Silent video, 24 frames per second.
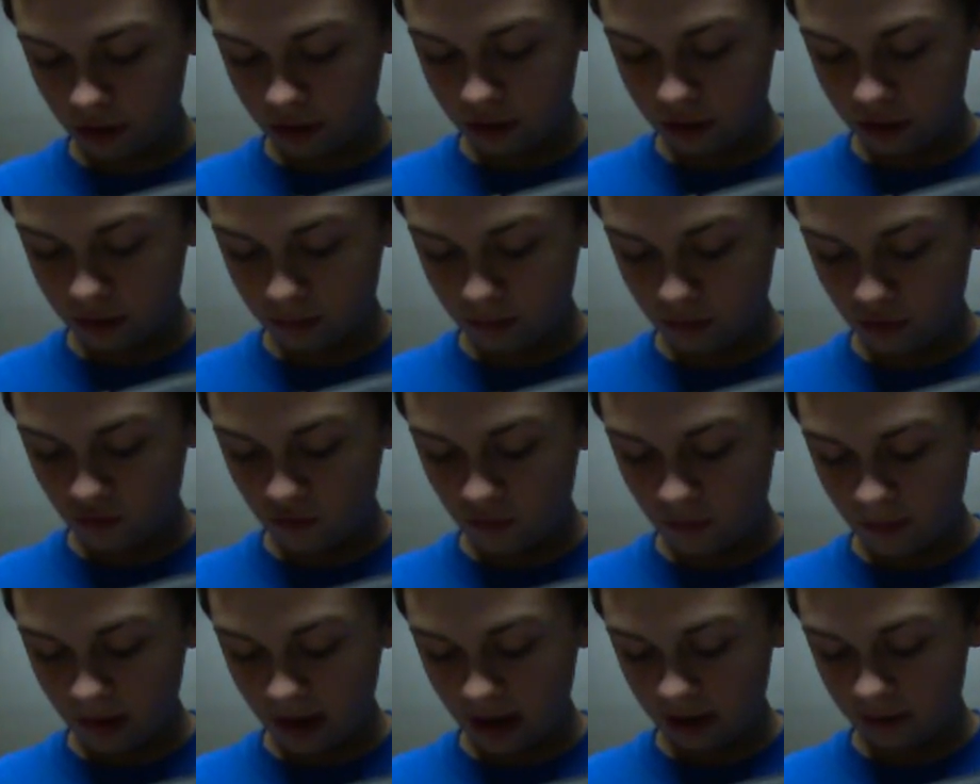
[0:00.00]
You can move
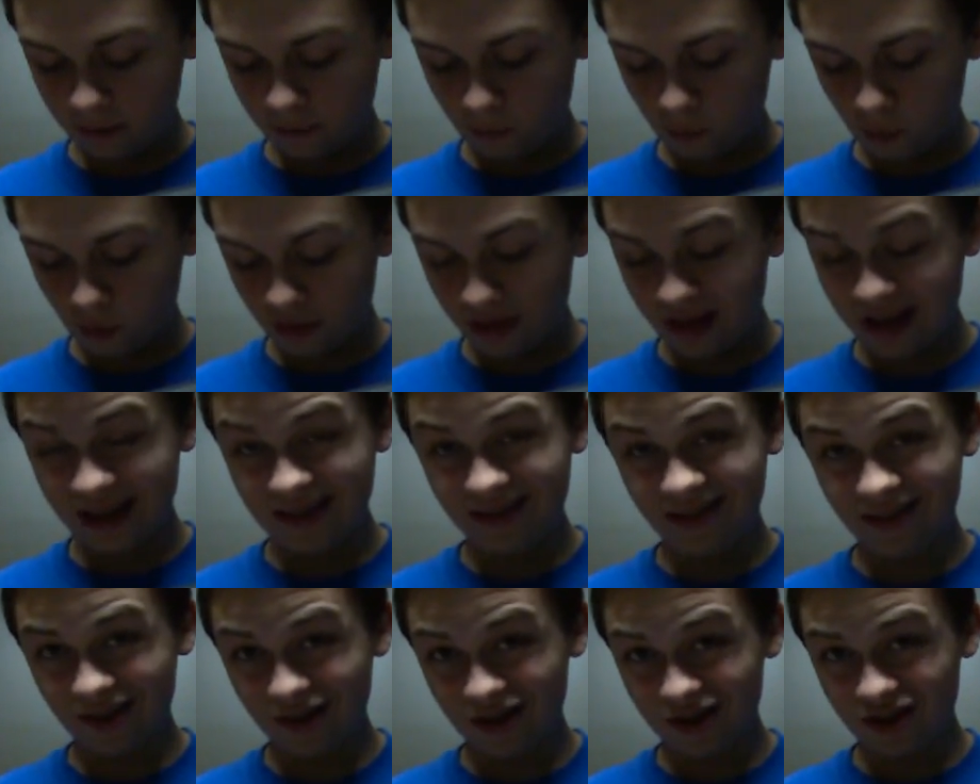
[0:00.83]
it back and forth
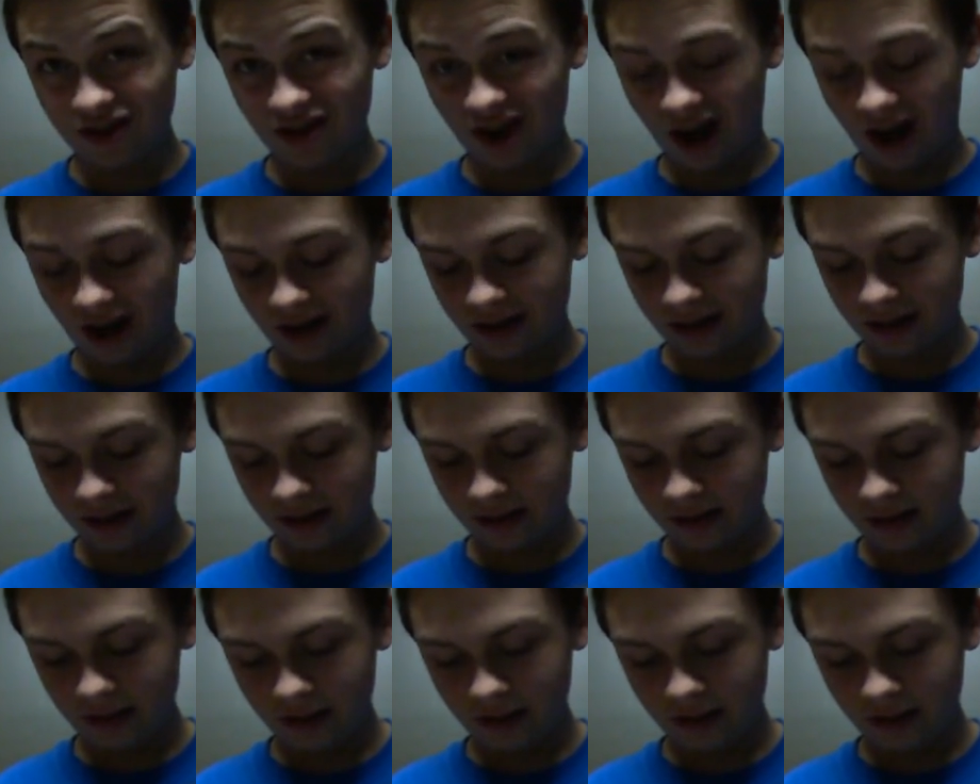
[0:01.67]
in the socket.